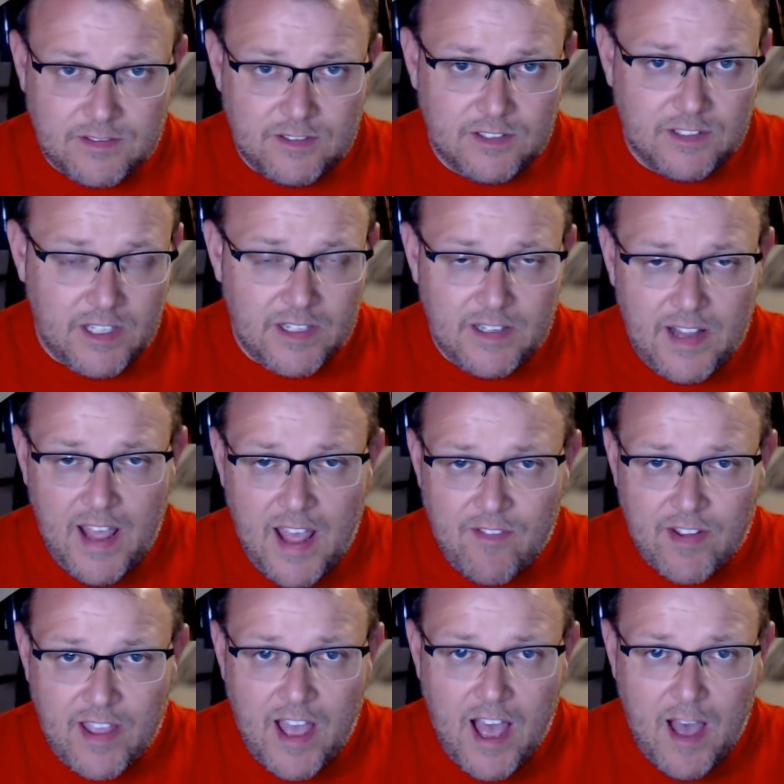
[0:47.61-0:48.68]
didn't have
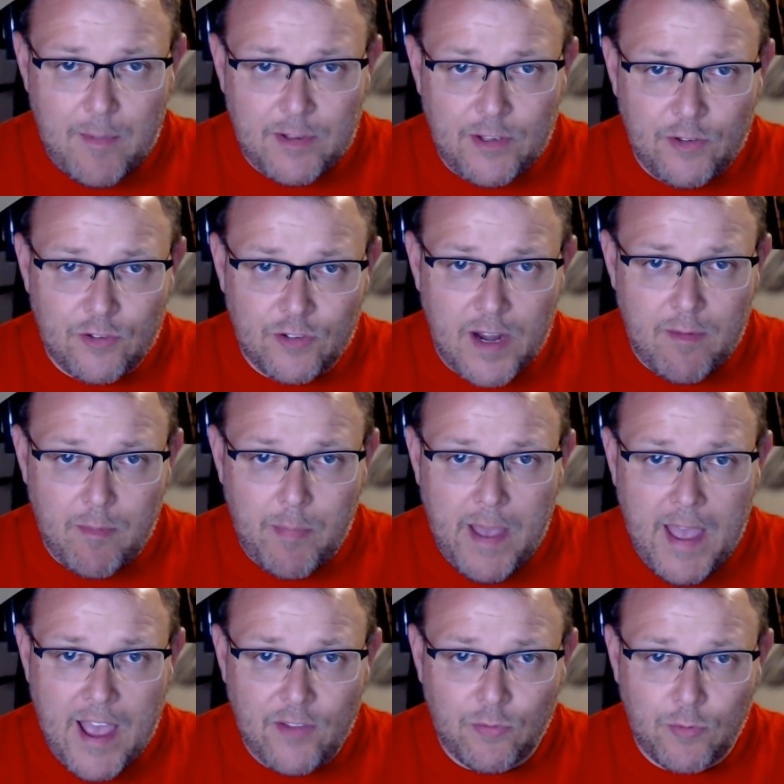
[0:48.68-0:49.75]
a common username and
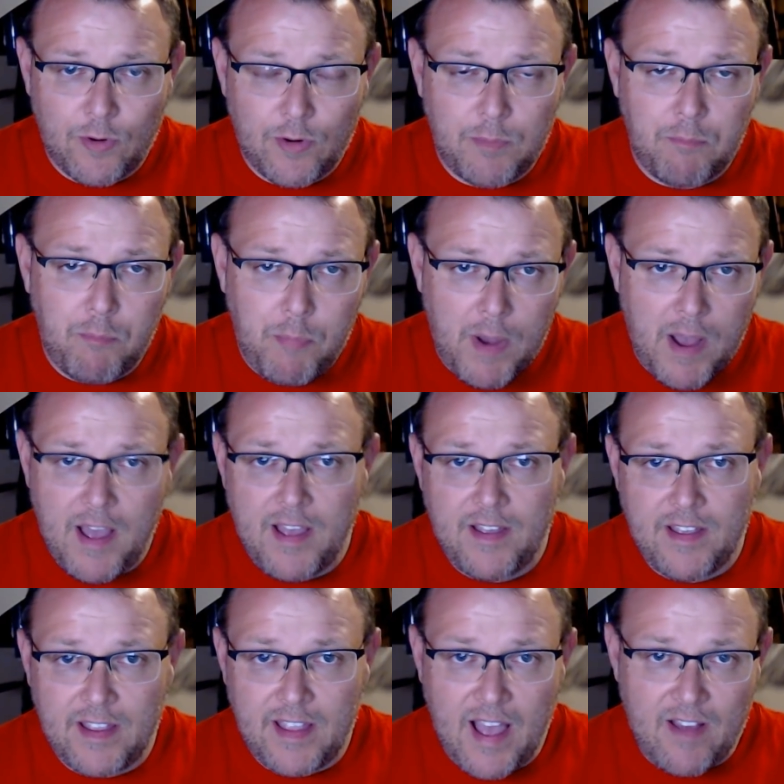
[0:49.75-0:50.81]
password, but
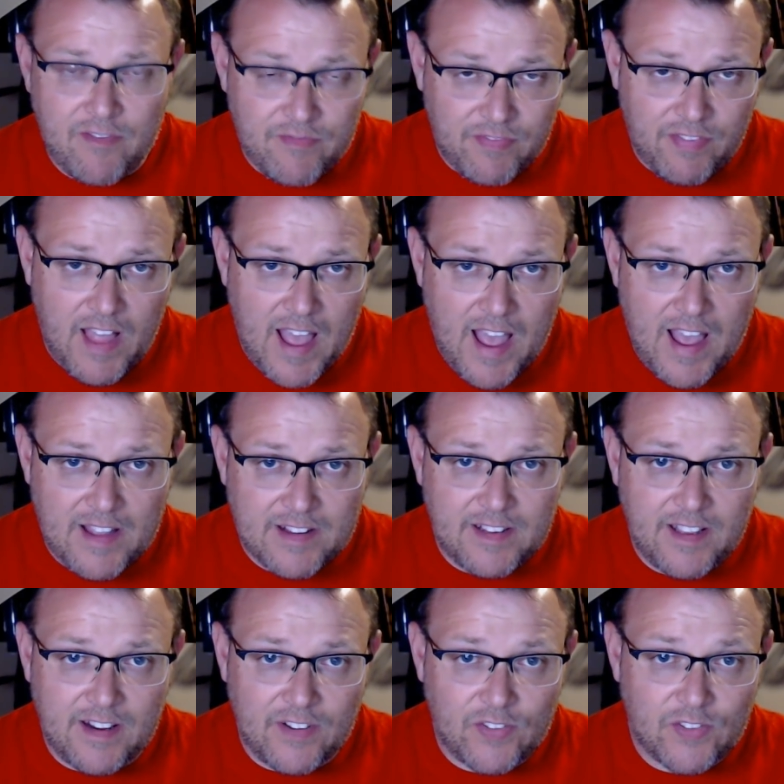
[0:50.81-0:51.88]
it got flagged
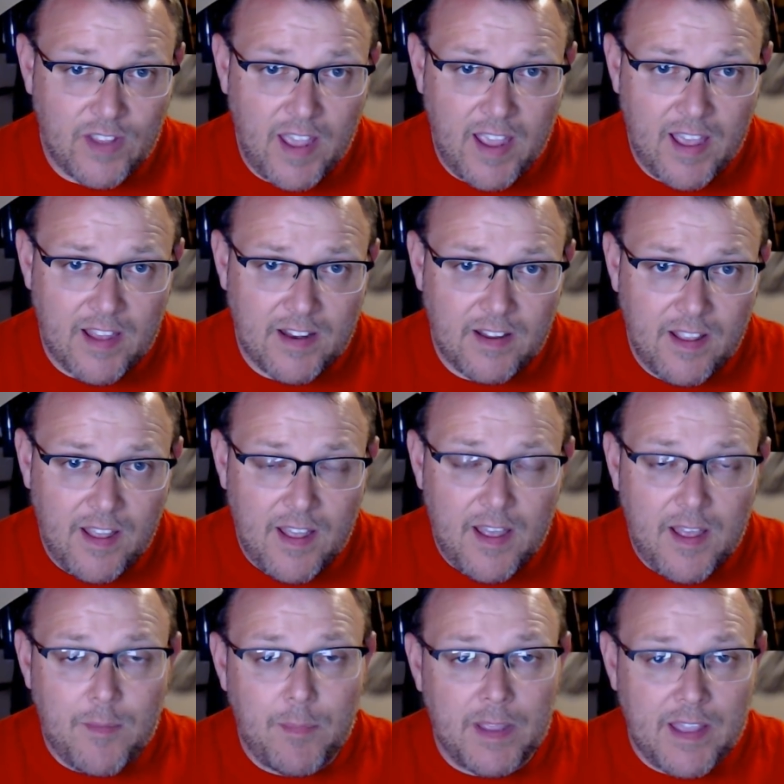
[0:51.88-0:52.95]
in a scan
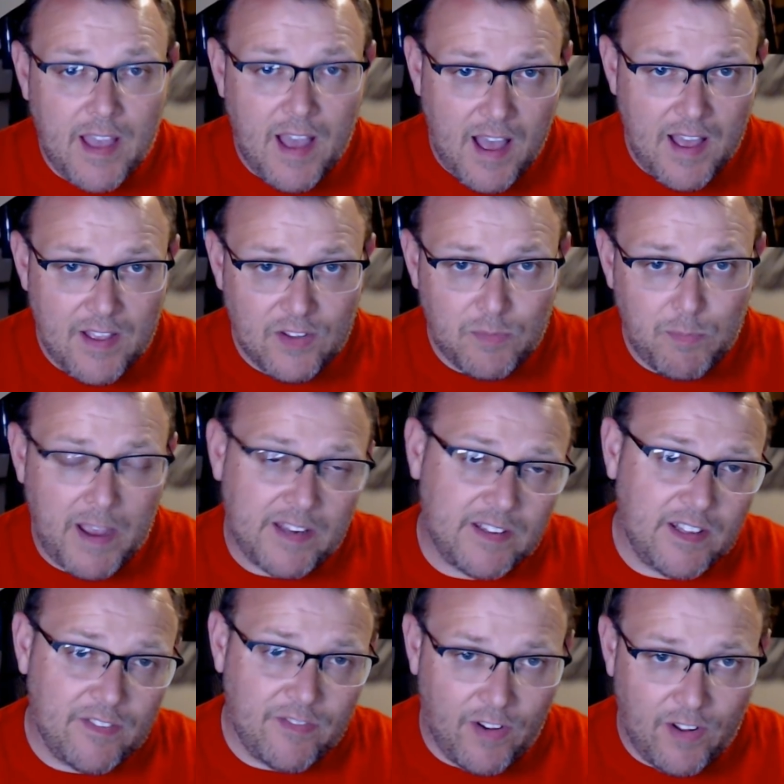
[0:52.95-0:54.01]
because by
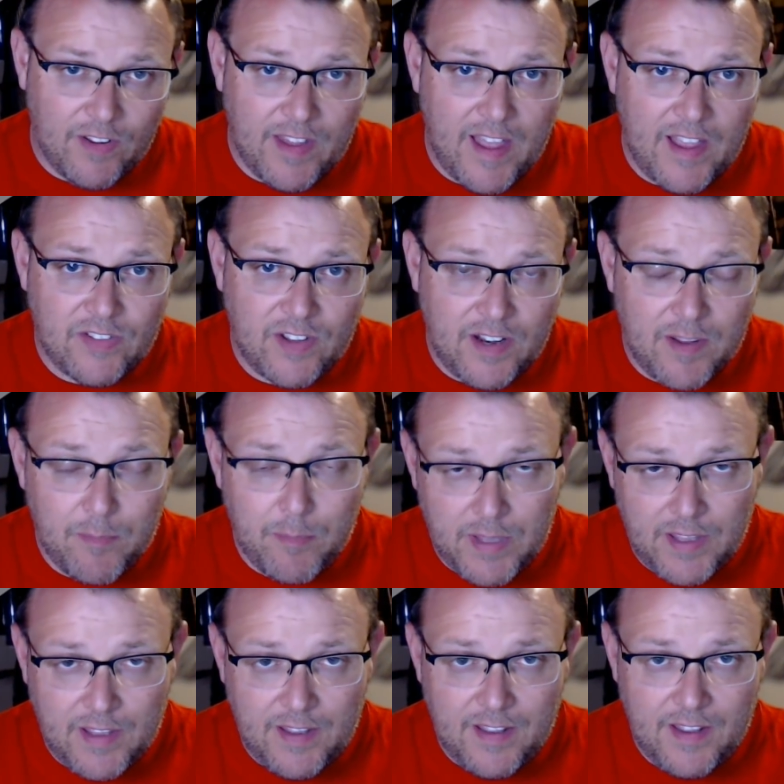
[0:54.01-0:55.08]
default S N M
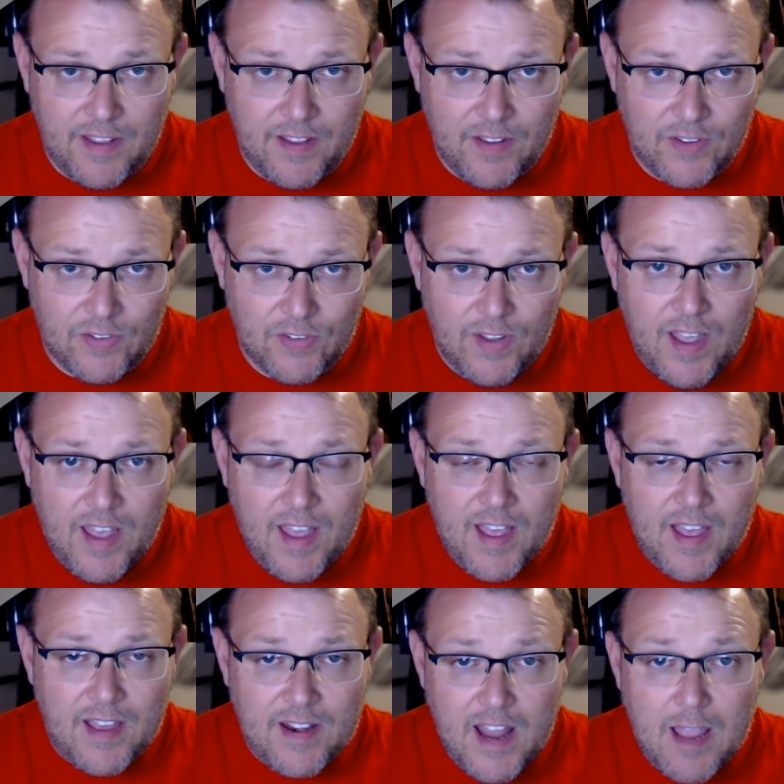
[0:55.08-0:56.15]
P is
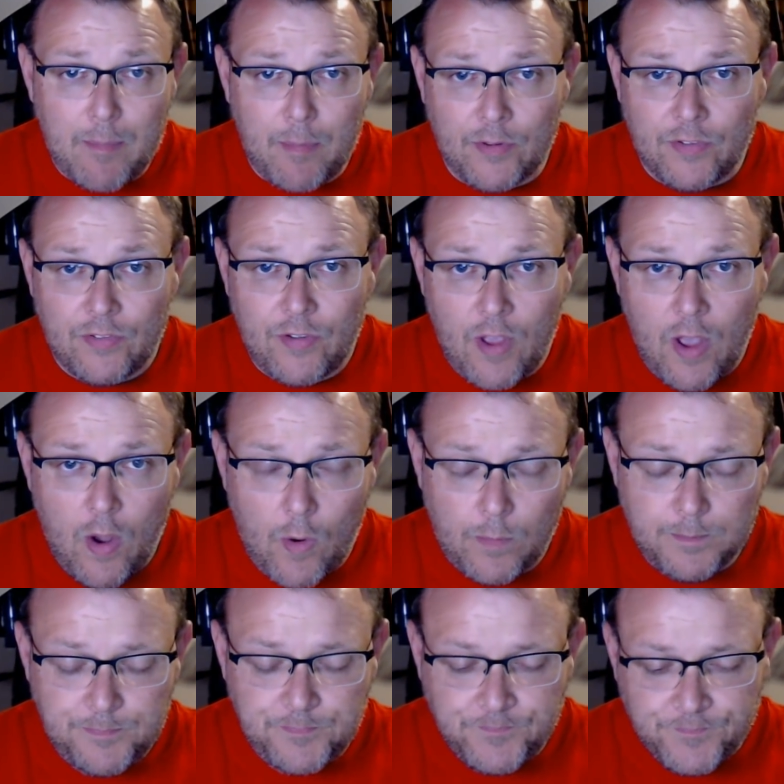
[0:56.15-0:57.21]
enabled.
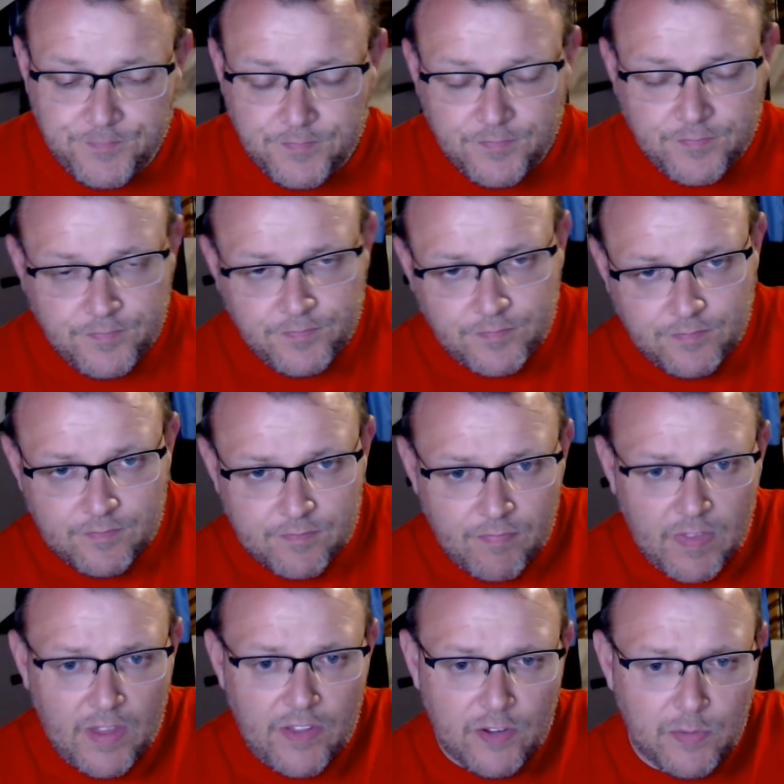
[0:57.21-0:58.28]
So
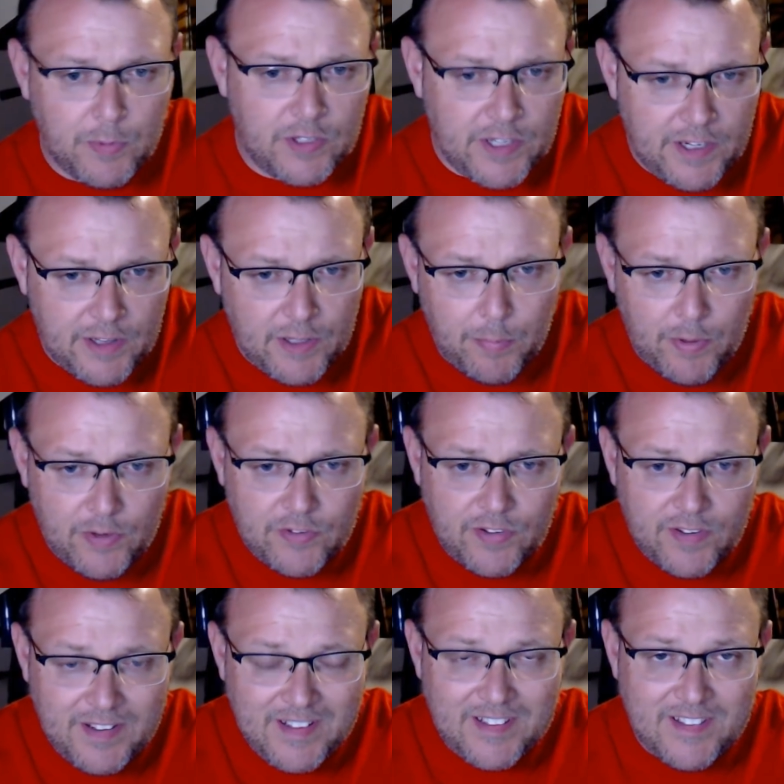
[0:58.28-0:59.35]
this particular
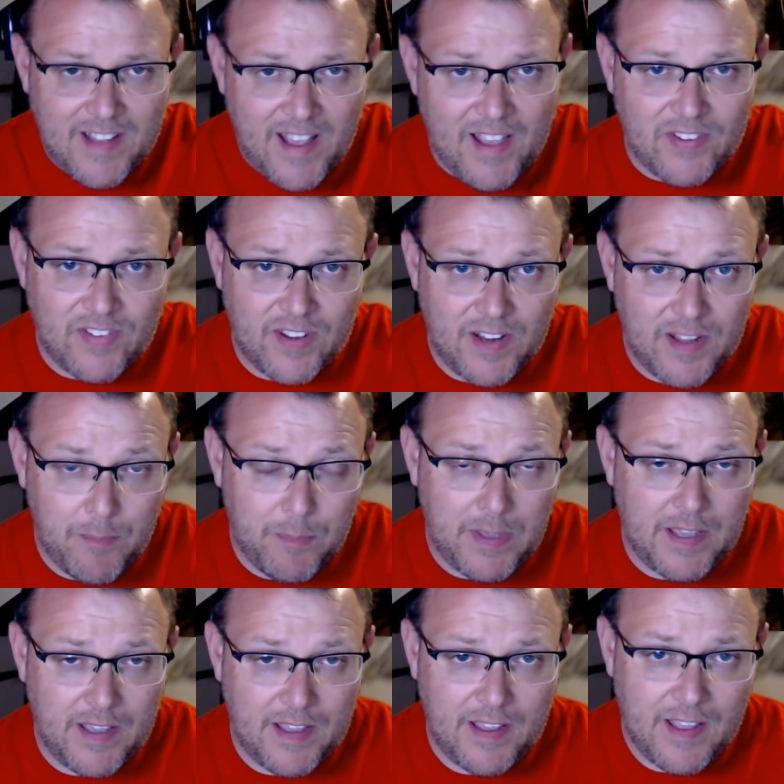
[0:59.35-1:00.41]
person needs S N M
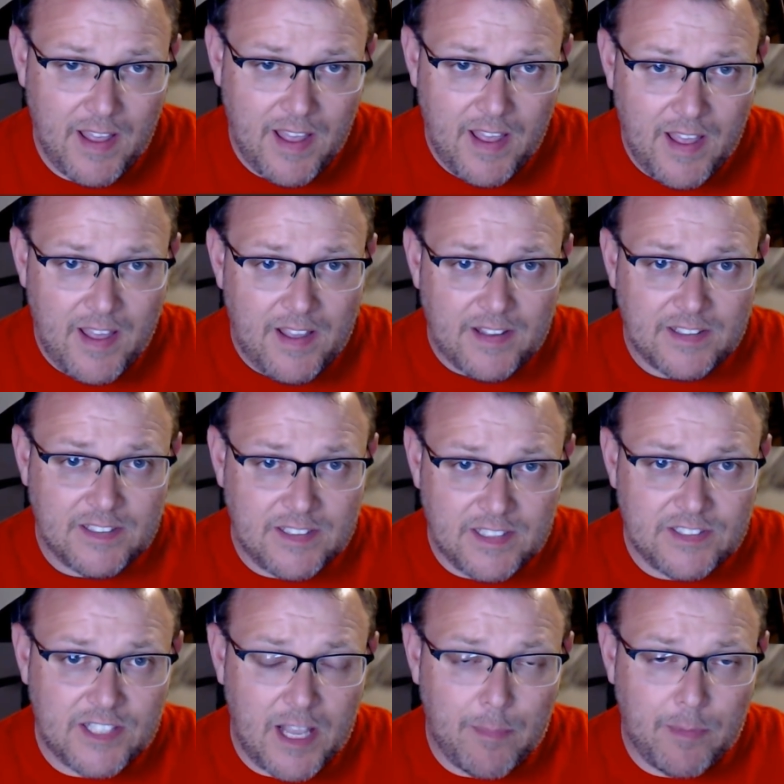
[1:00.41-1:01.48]
P
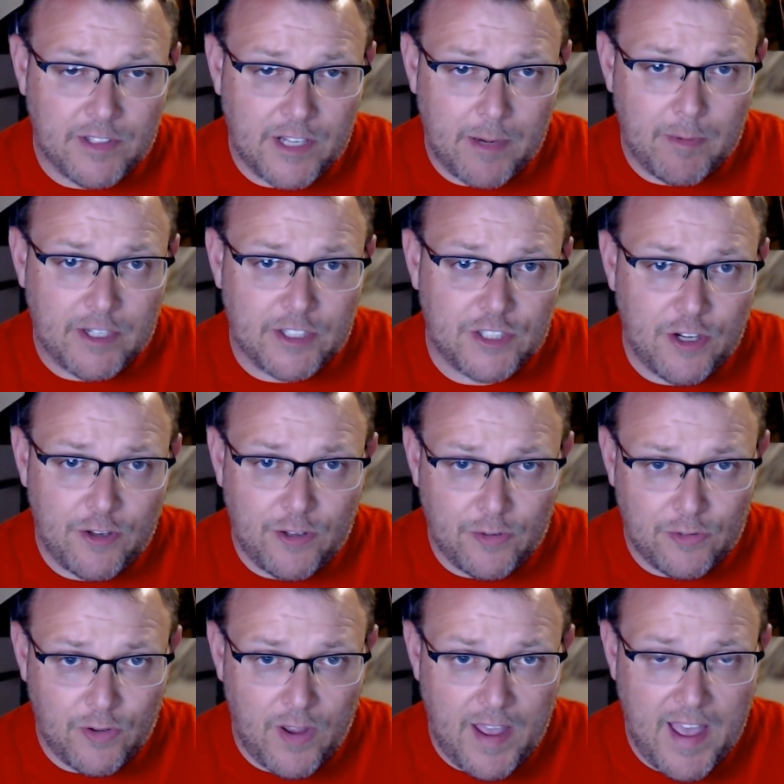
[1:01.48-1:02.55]
disabled, and I'm going to show you.
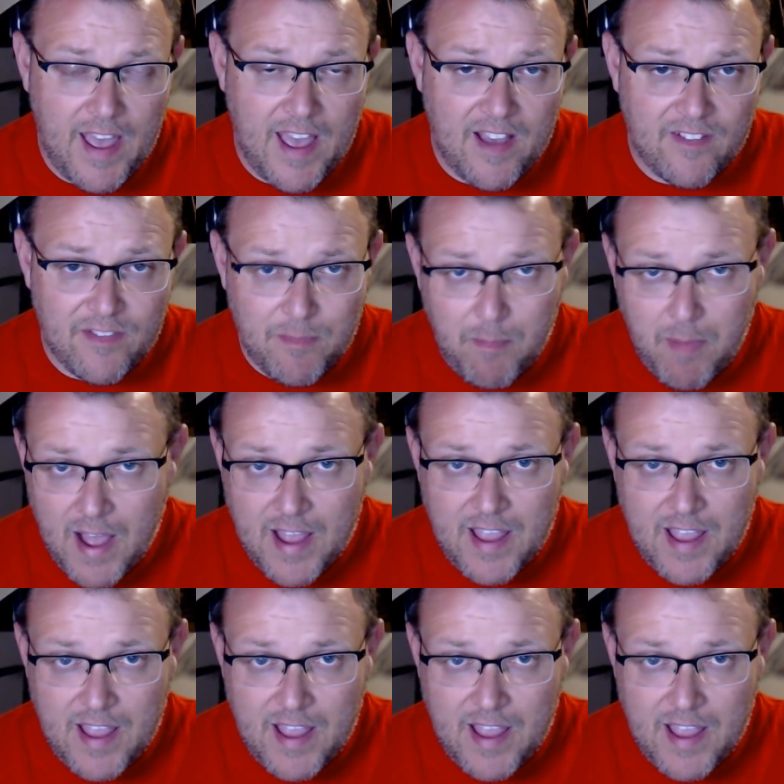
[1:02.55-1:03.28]
So I have my